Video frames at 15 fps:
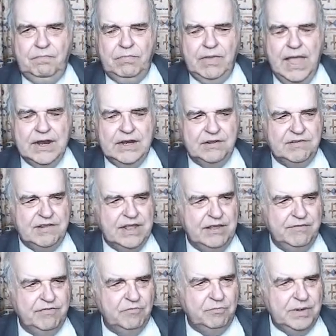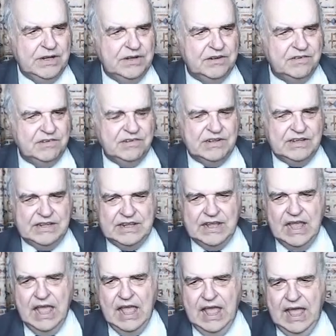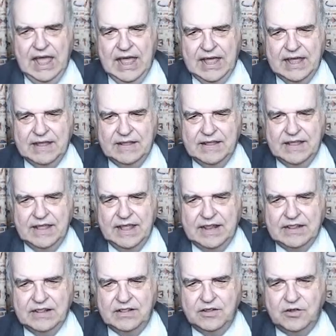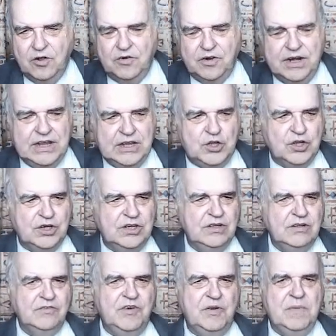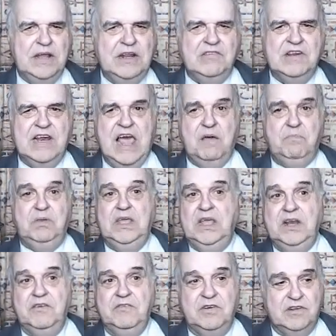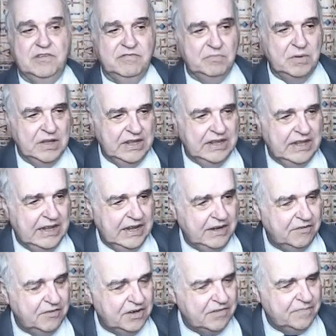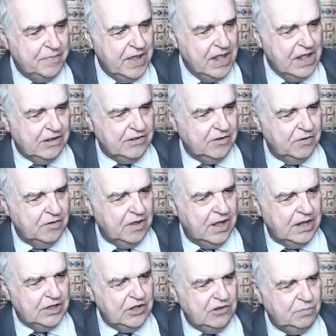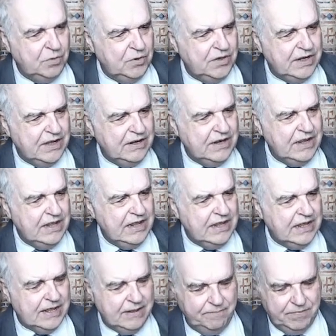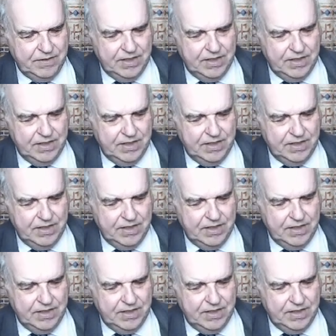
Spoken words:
and it's there for me to see, and the congregation remains in happy ignorance of my ignorance. So I'll just put down here,